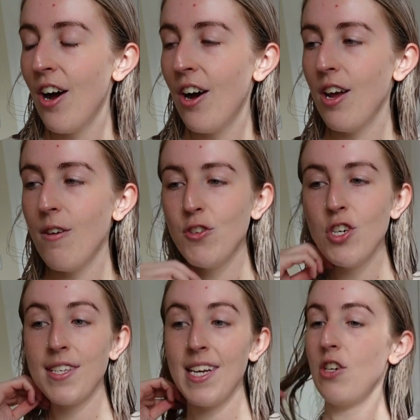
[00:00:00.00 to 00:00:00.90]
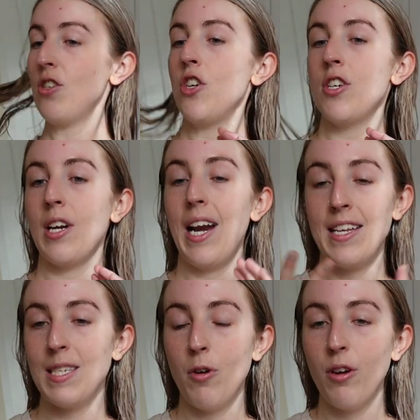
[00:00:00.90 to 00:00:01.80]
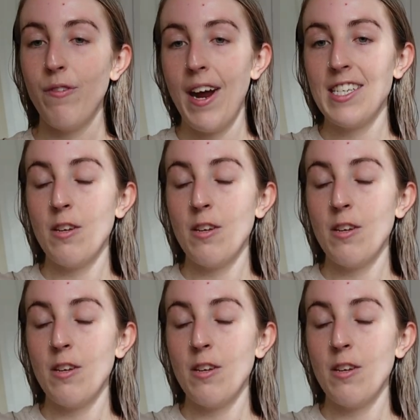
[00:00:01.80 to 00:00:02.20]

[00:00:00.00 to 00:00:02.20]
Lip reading: I've just literally just cleansed my face,